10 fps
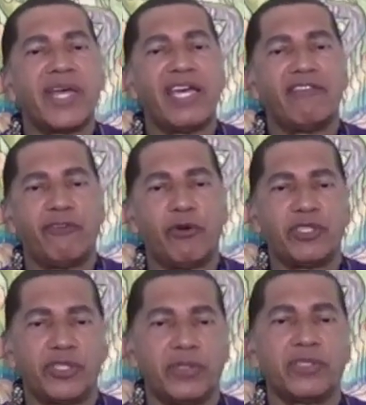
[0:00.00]
I have 4
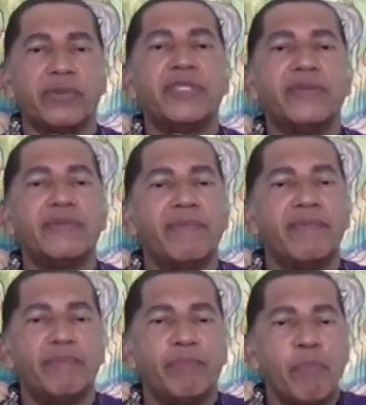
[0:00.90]
children.
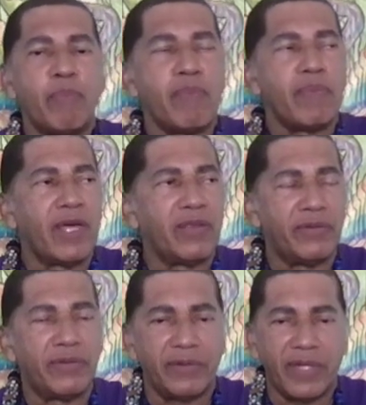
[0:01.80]
Now,
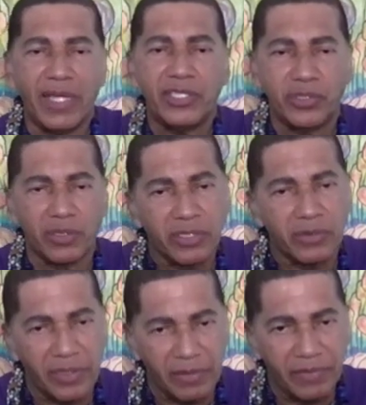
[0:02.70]
they're not
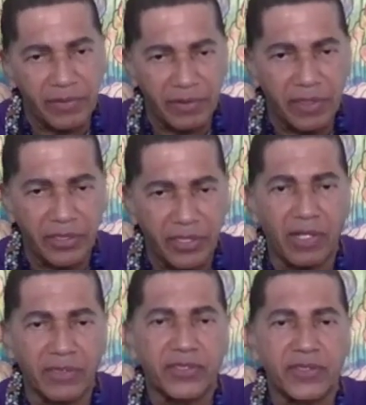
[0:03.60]
children, they're
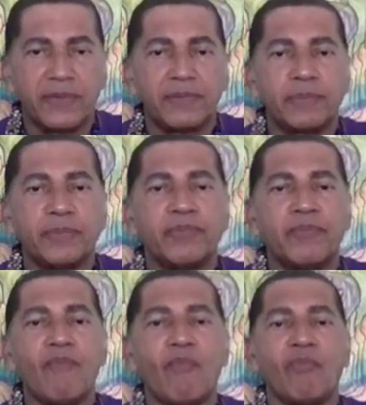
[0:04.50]
adults.
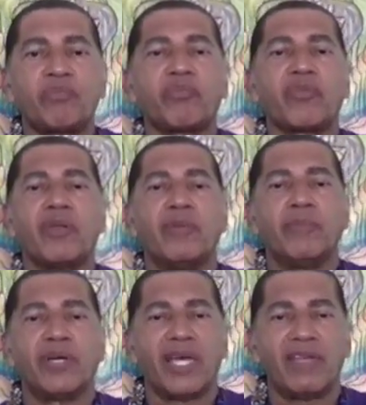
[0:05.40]

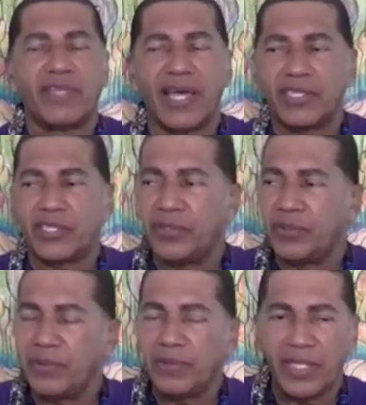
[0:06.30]
But I've got
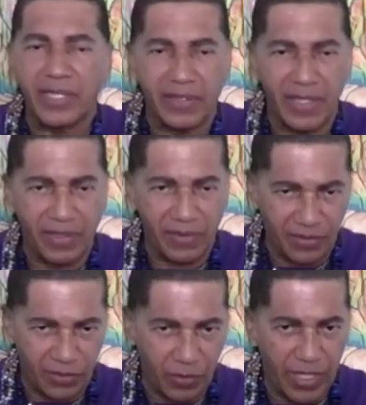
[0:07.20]
2 that think
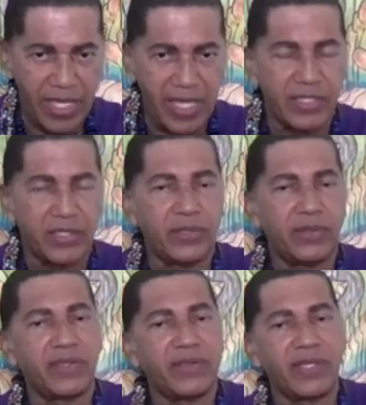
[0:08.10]
this way and 2
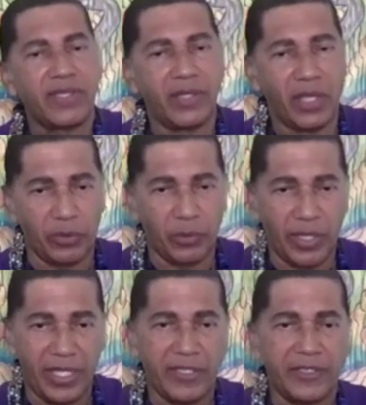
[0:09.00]
that think another
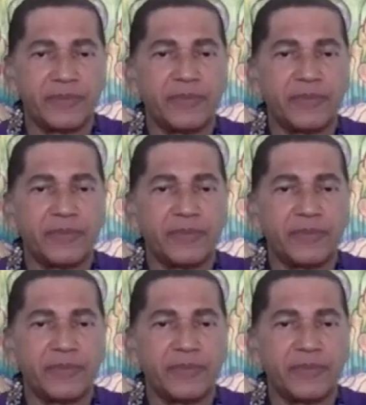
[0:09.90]
way.